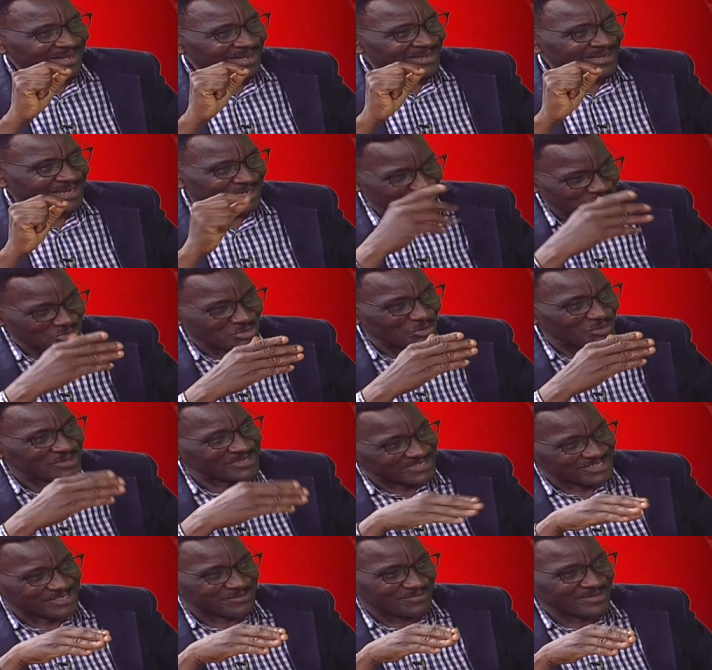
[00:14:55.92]
And you know it
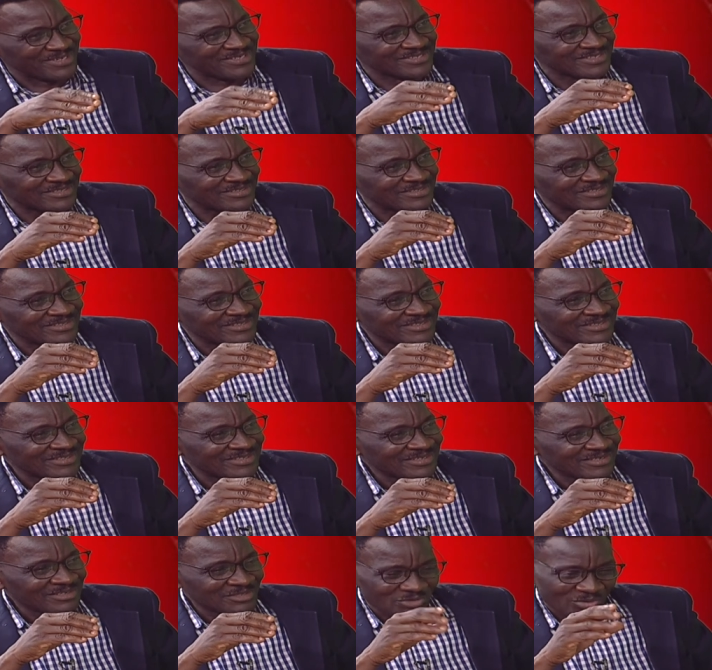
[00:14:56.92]
is missing. Sure.
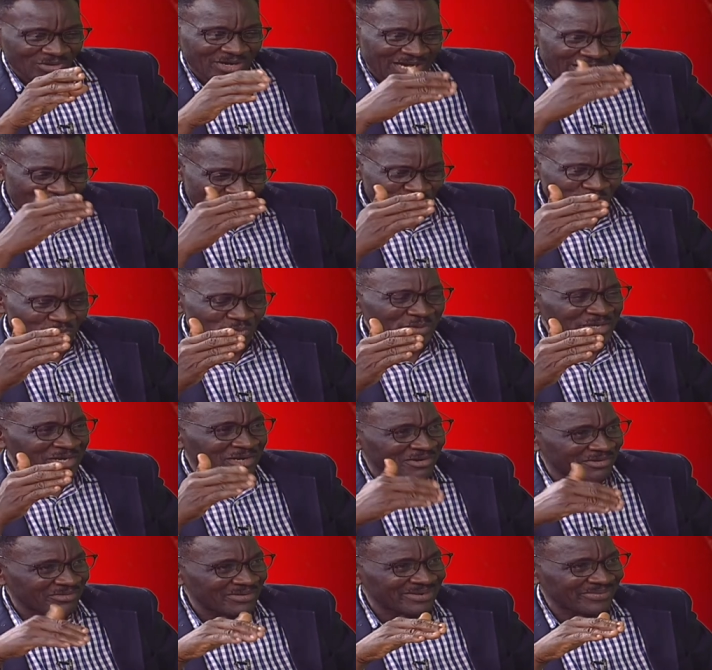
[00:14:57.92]
So how do we
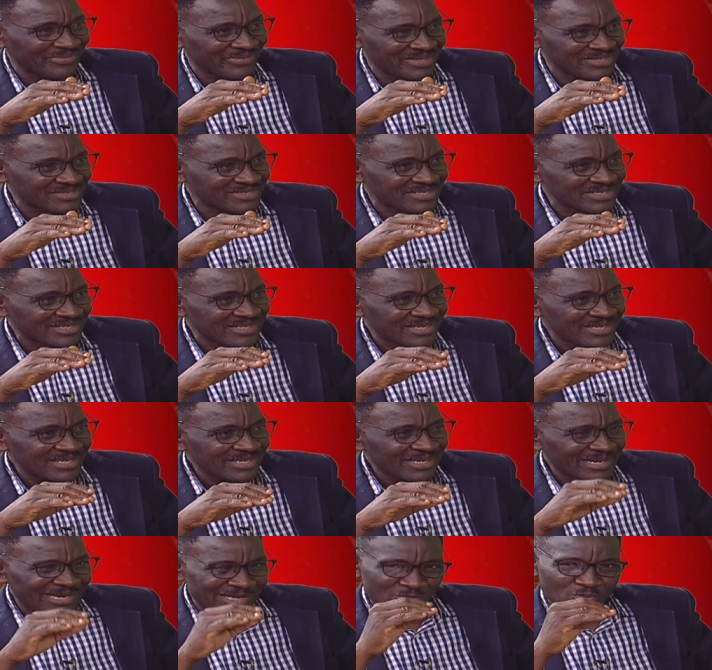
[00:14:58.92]
correct this?
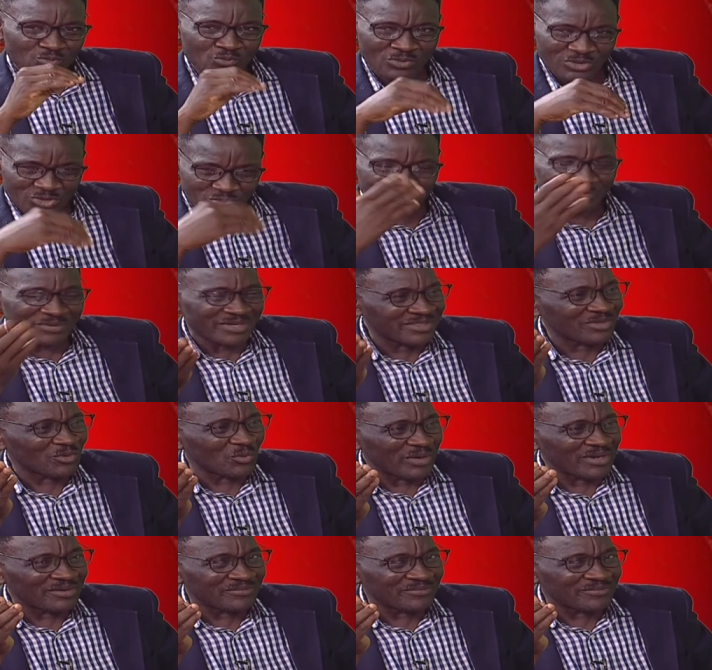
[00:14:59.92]
And what will be the way